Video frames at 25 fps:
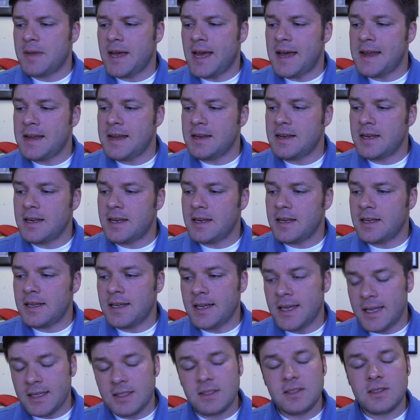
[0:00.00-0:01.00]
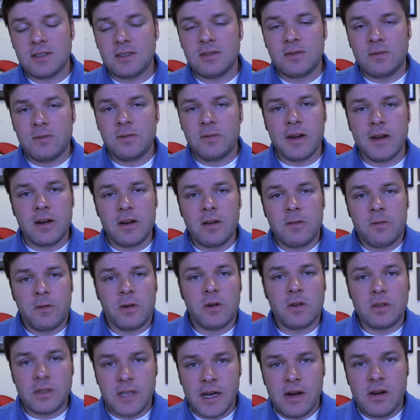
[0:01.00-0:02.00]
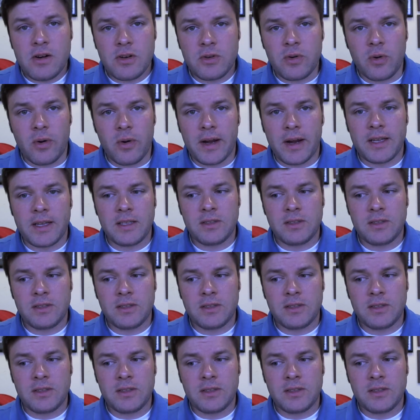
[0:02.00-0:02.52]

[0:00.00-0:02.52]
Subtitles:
And it's very fertile territory.